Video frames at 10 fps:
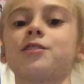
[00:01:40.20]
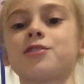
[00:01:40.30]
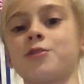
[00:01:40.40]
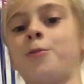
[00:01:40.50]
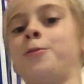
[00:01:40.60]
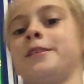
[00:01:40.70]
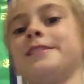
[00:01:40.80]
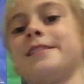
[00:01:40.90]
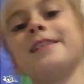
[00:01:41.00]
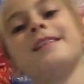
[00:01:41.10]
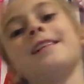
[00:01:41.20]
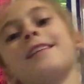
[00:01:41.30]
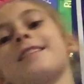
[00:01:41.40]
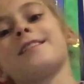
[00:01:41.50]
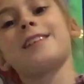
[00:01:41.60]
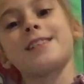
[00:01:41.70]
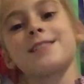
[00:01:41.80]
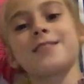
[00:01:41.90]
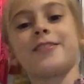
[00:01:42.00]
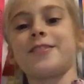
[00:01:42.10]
shoulders because they're so